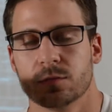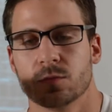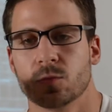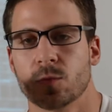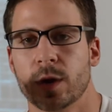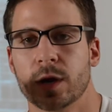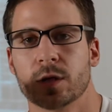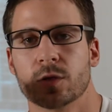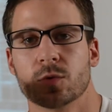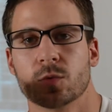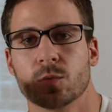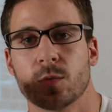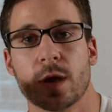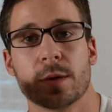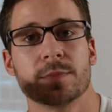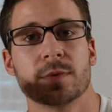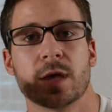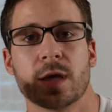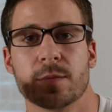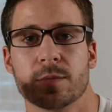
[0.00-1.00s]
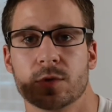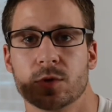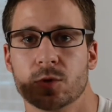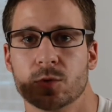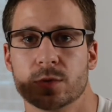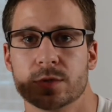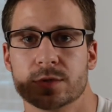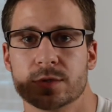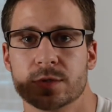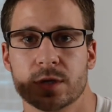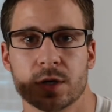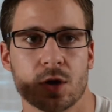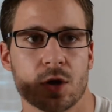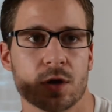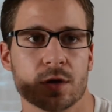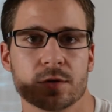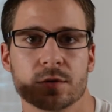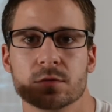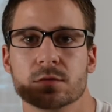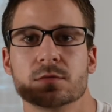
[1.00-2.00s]
regular webcam that you would see
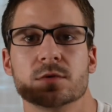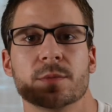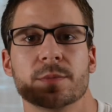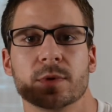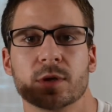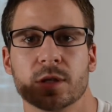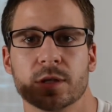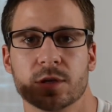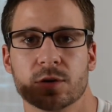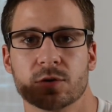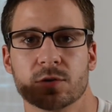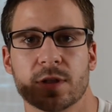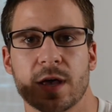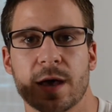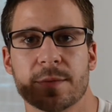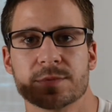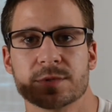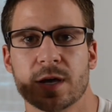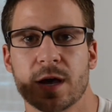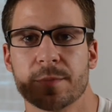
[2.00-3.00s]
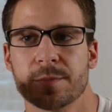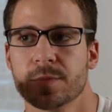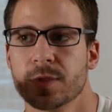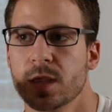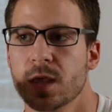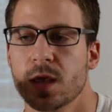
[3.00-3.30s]
on something like your laptop.